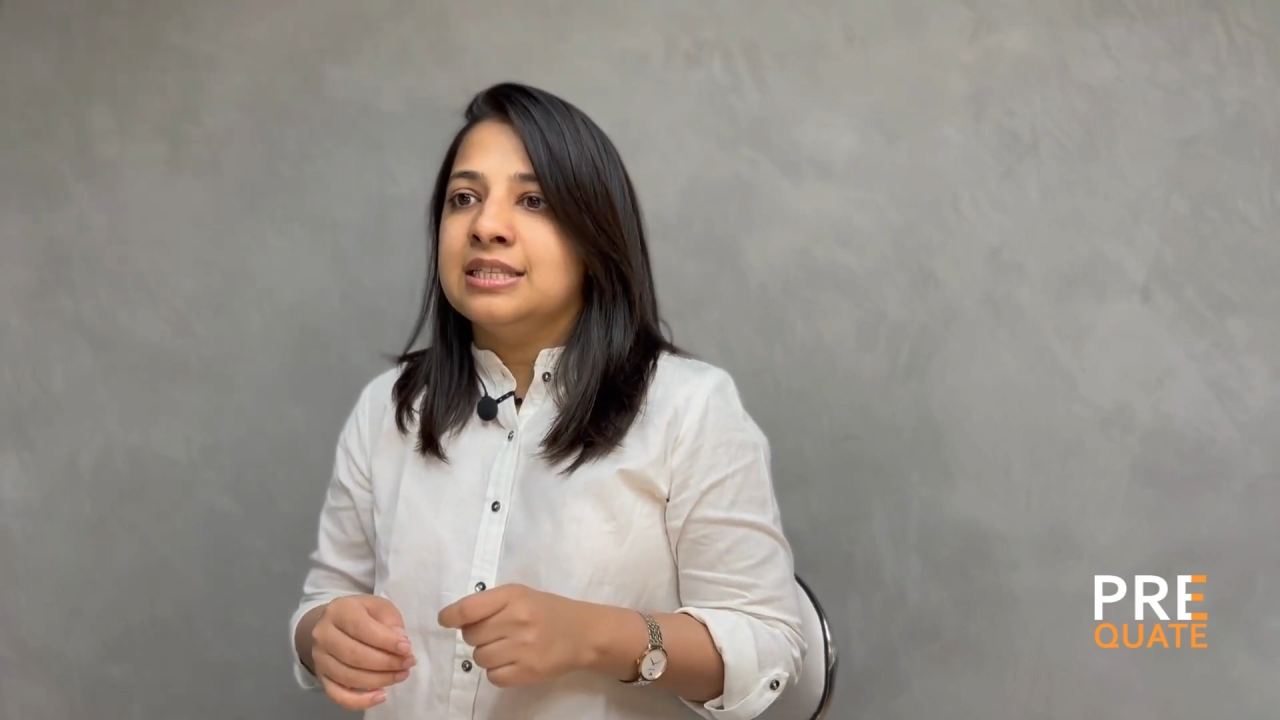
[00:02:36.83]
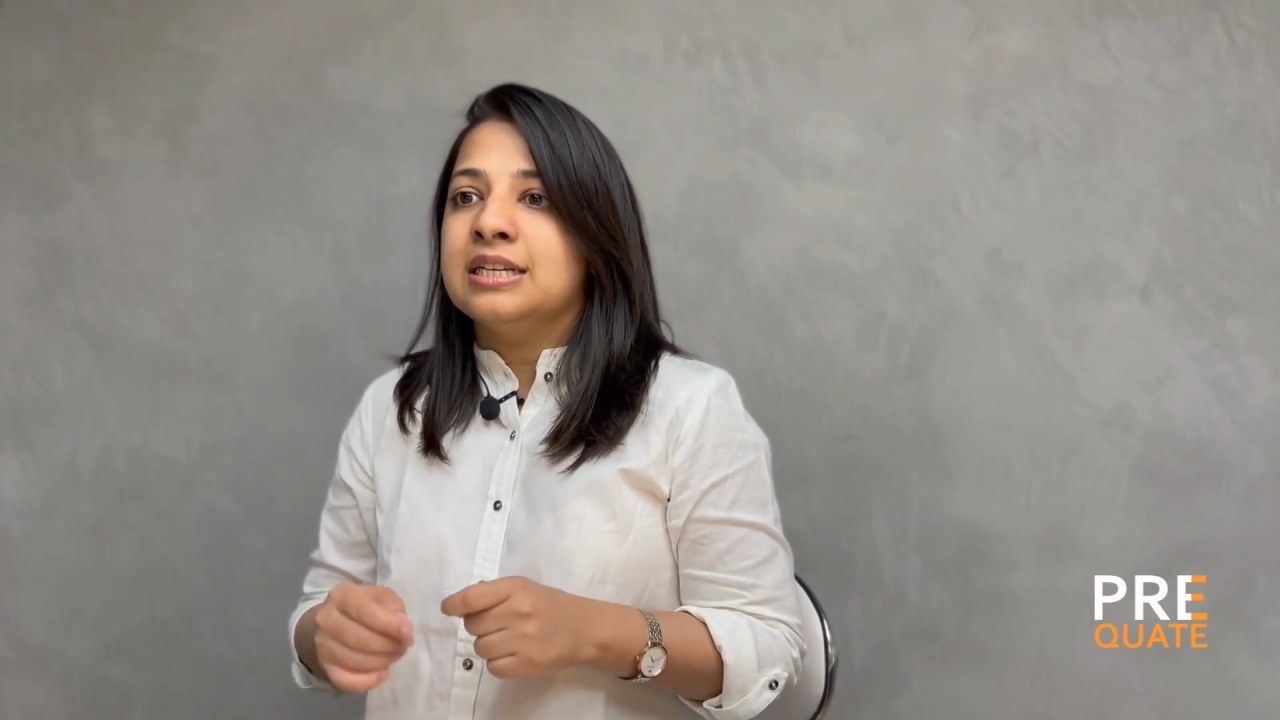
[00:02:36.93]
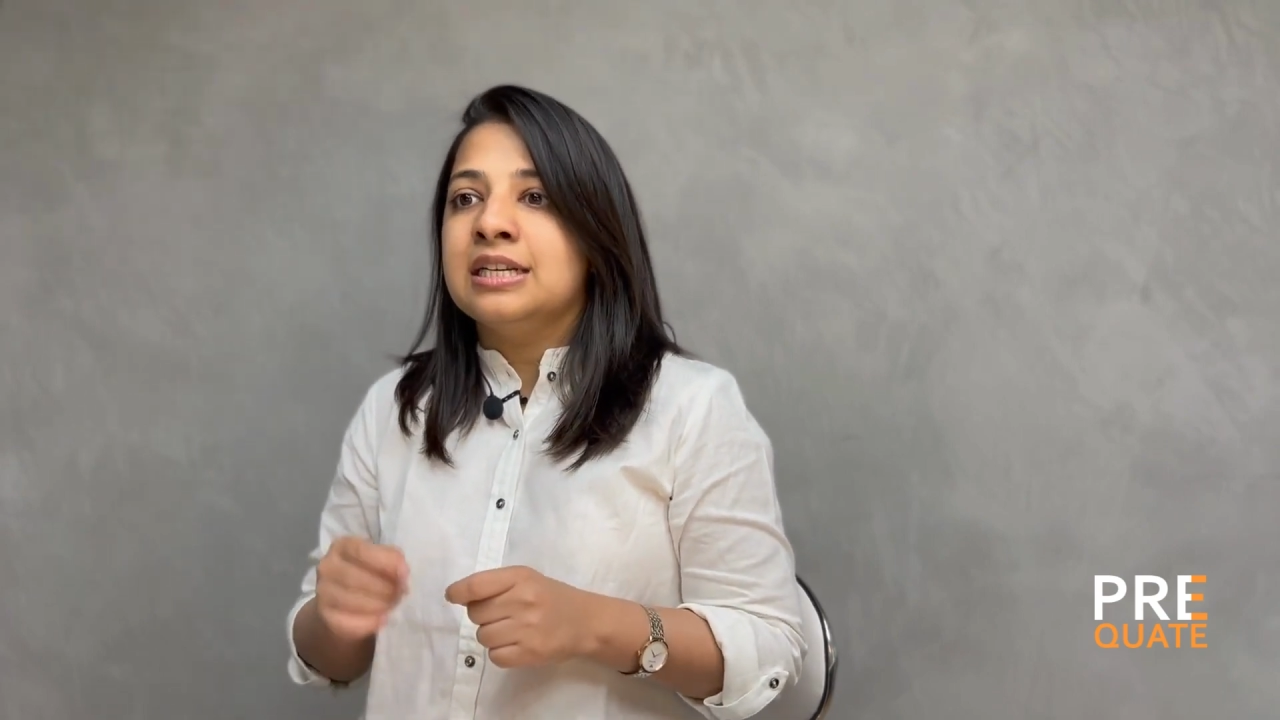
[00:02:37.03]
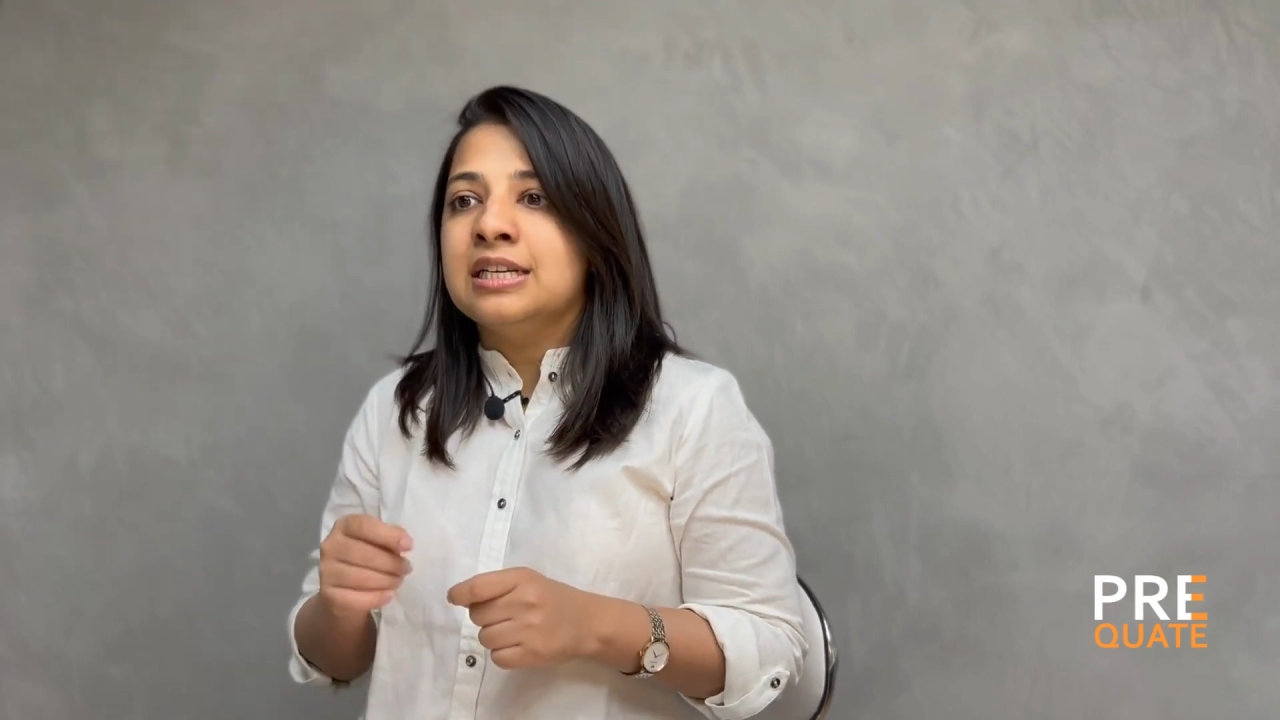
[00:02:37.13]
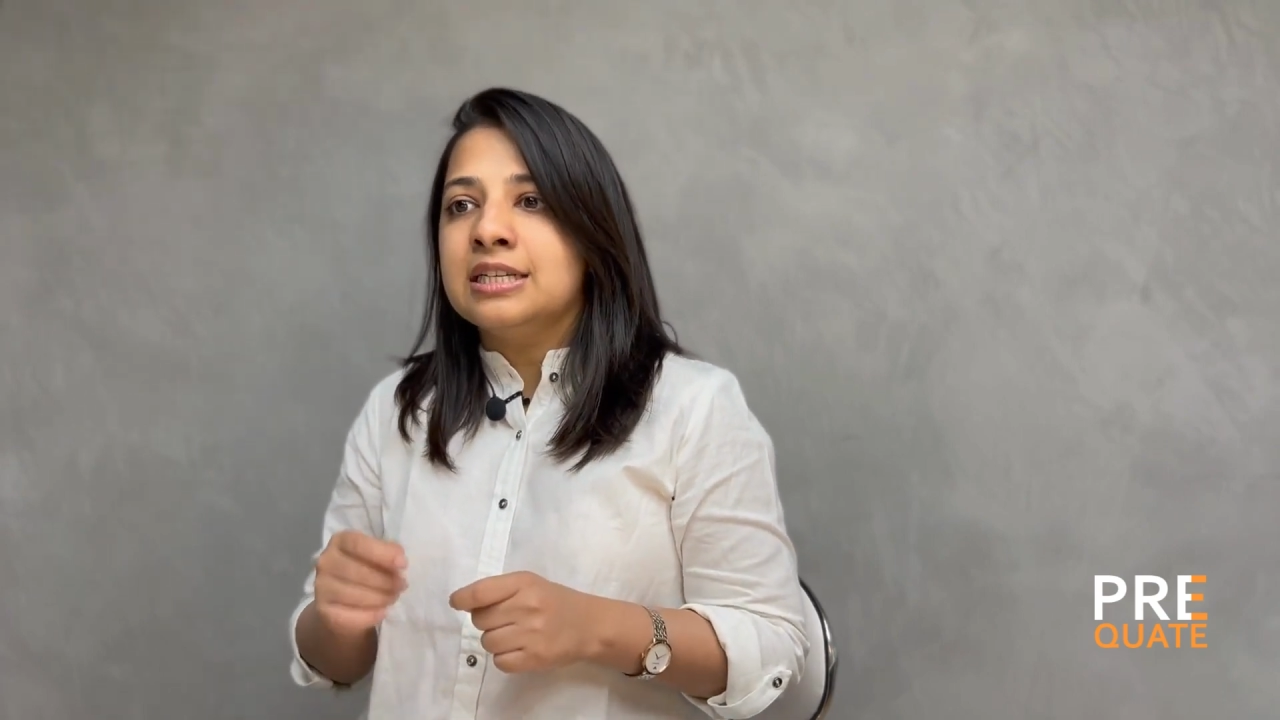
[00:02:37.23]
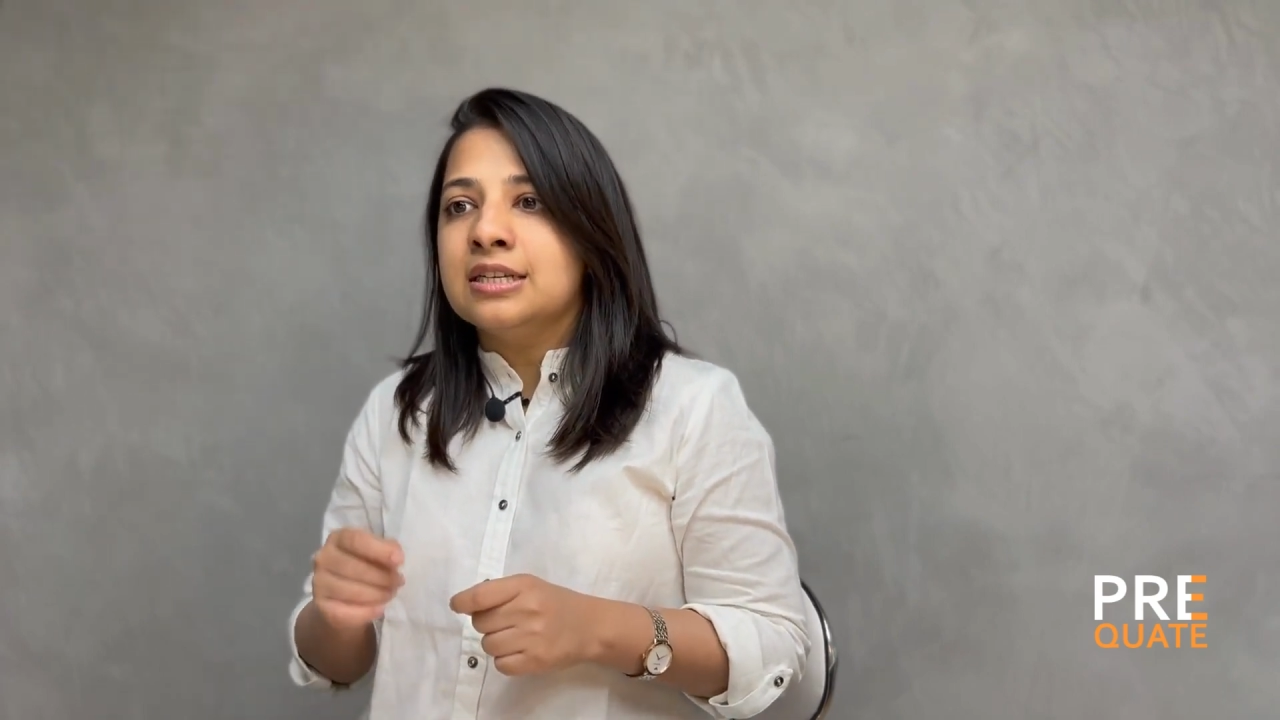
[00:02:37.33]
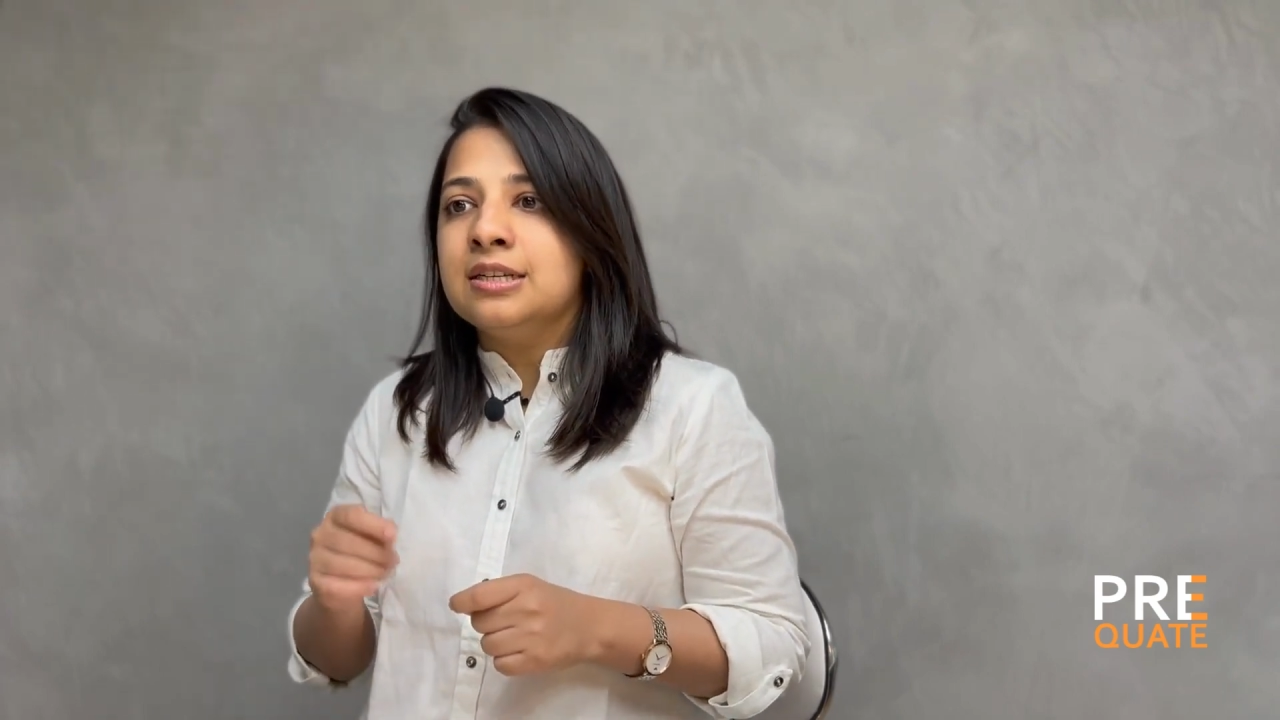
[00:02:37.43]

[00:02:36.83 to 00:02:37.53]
critical